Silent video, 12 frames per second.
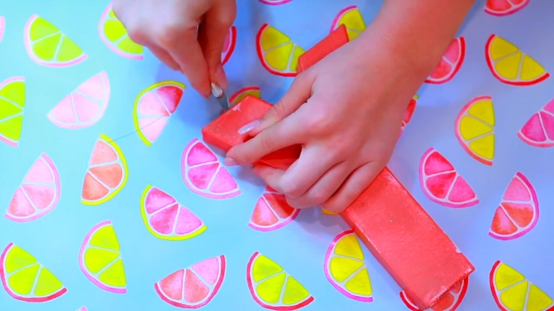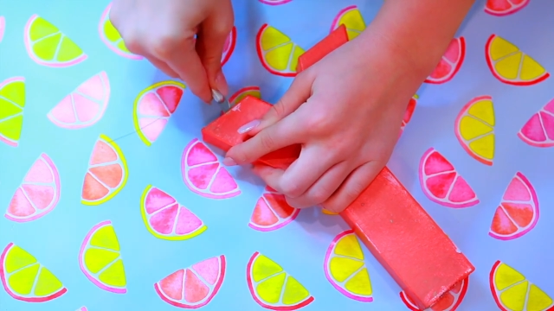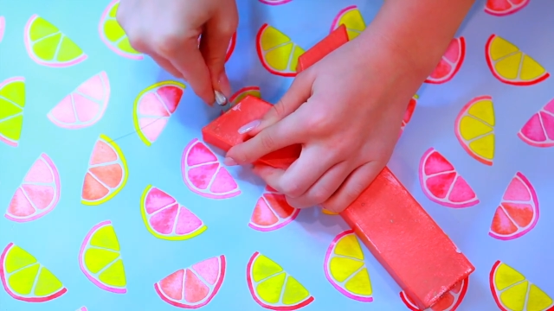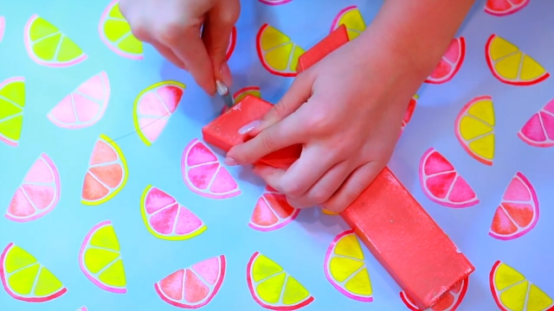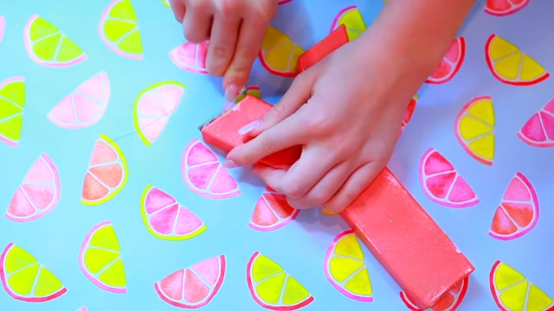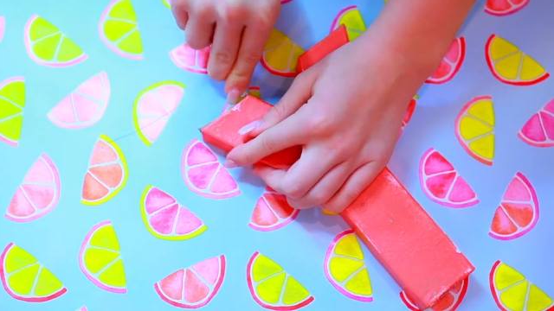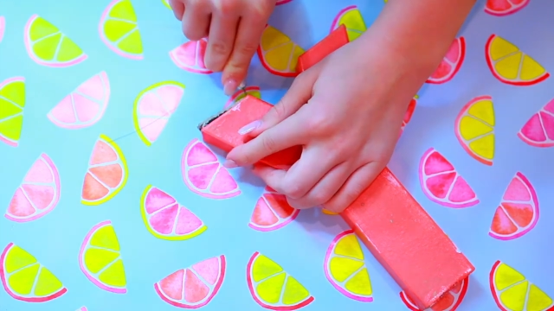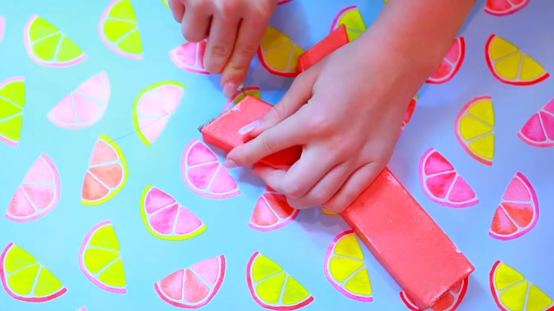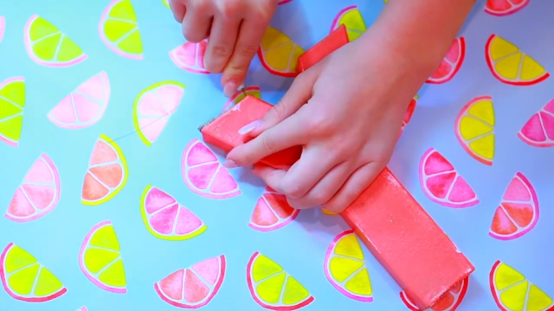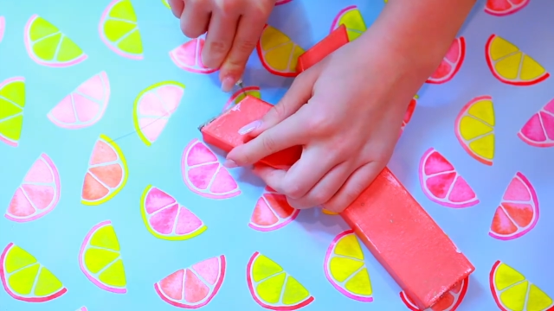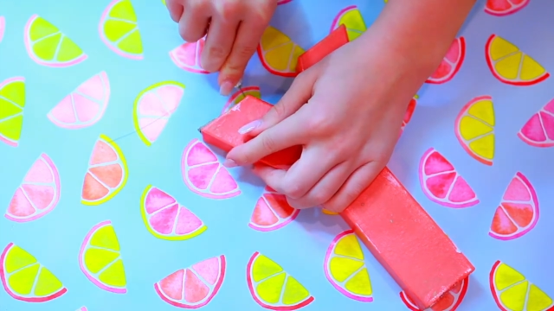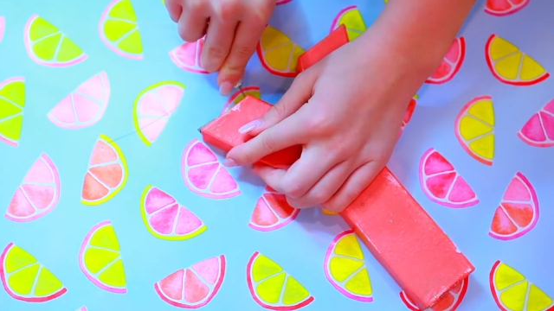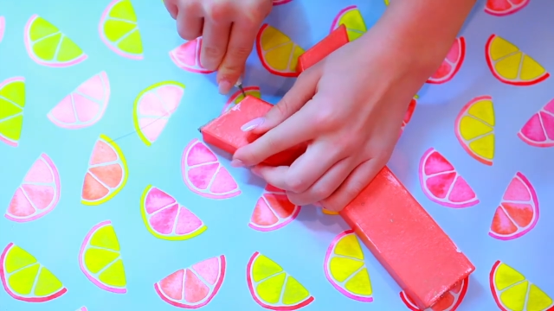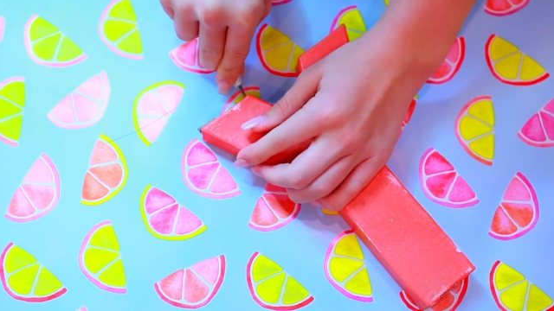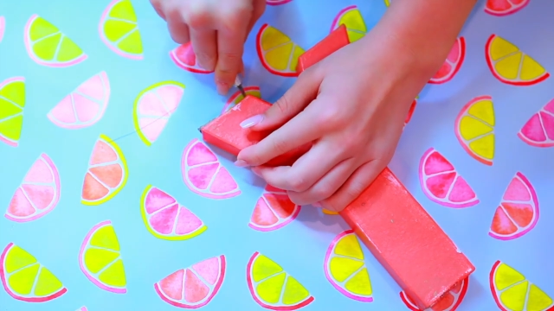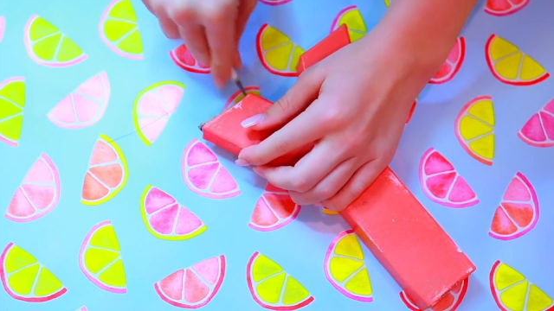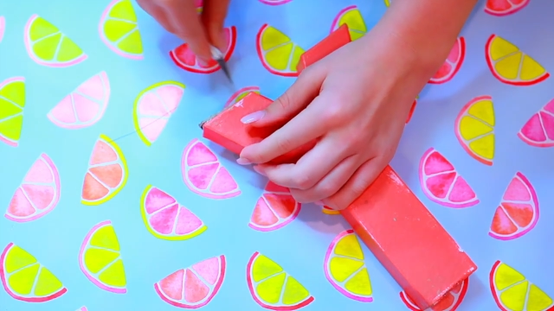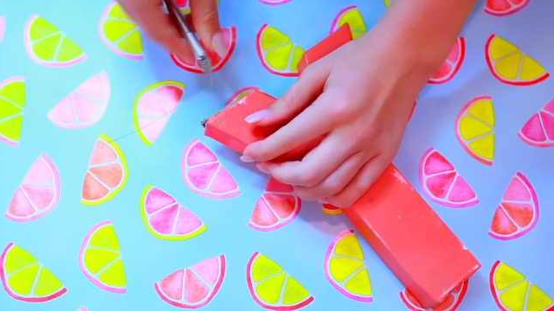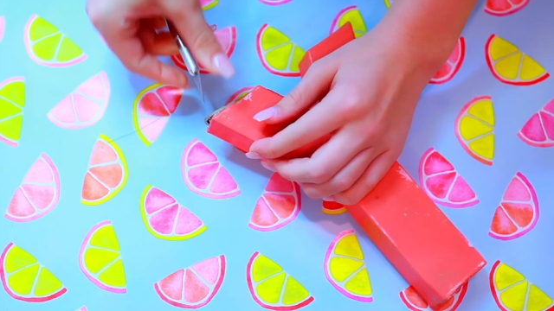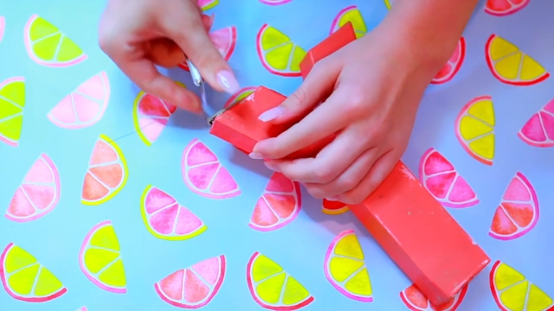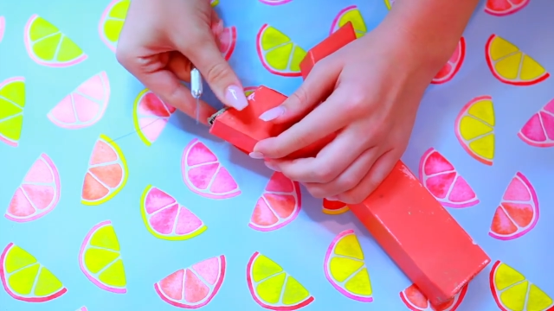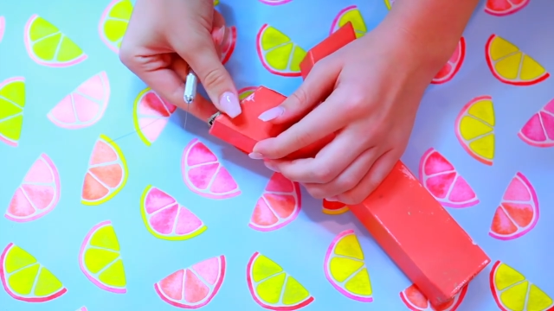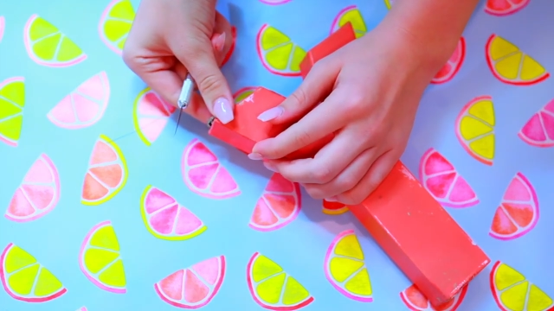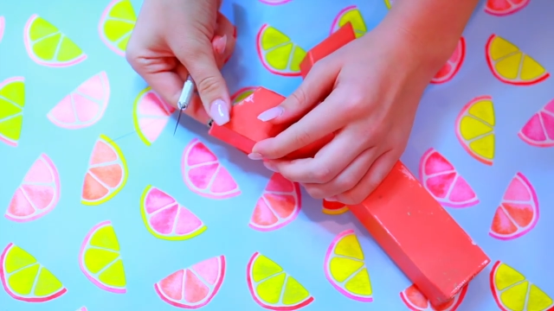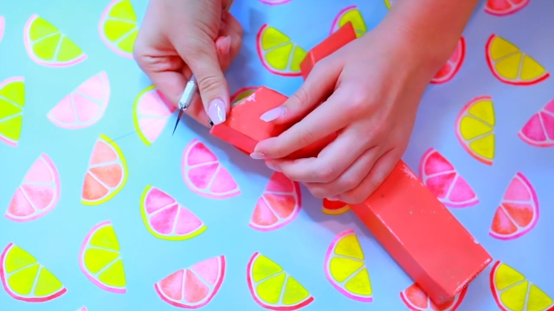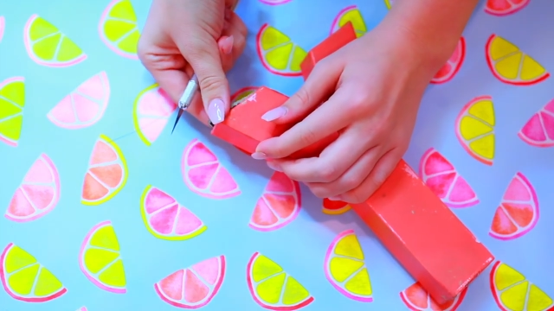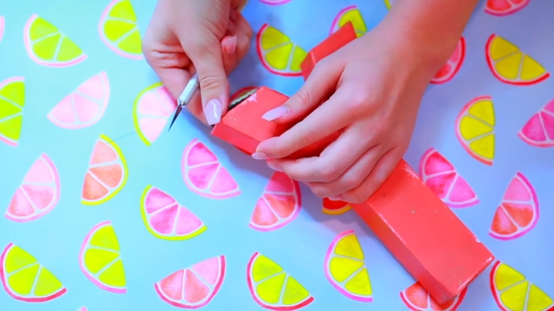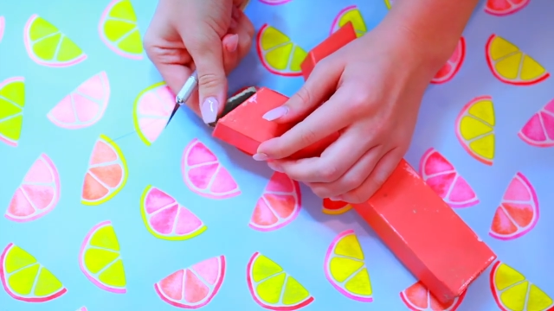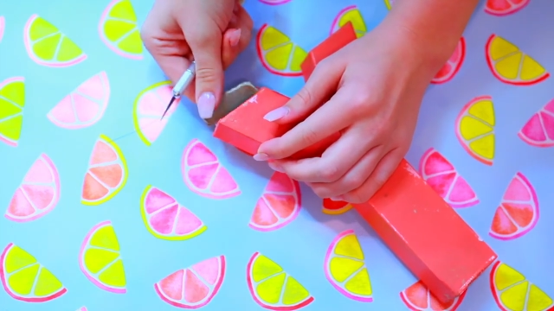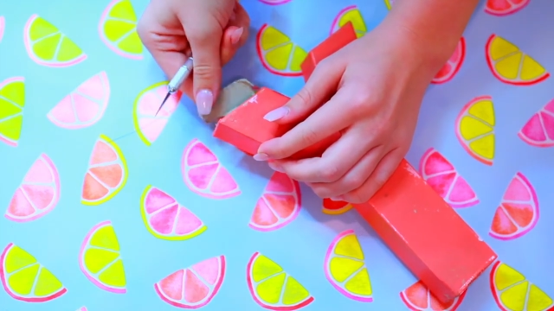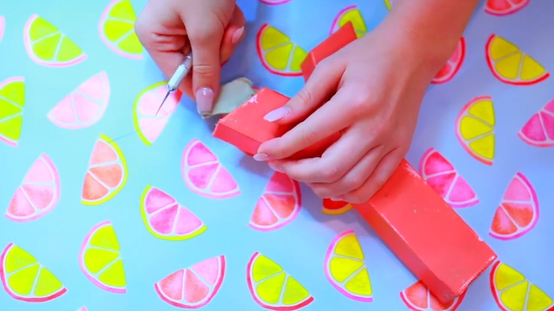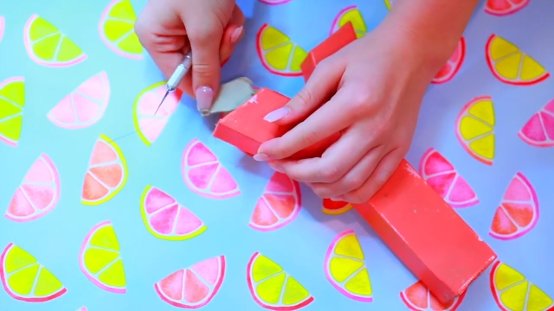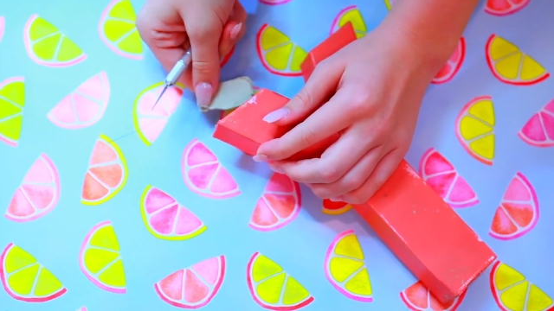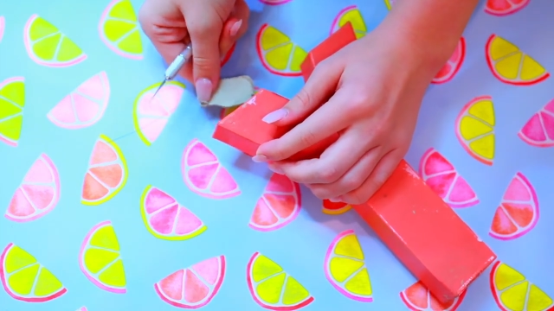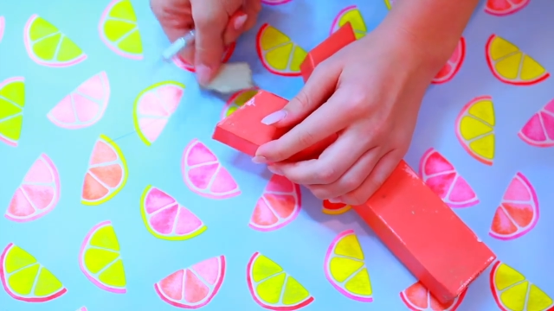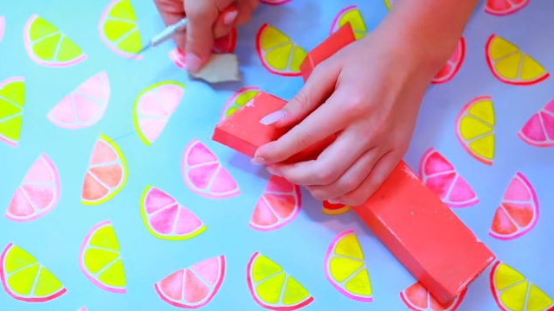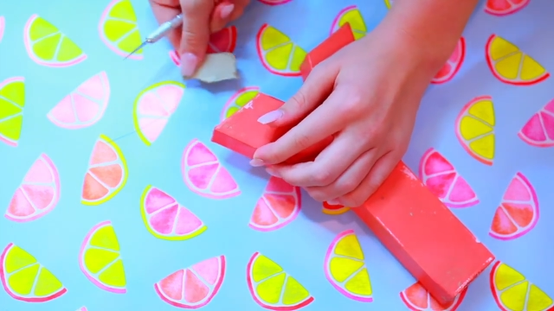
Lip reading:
Nobody's mouth can be seen.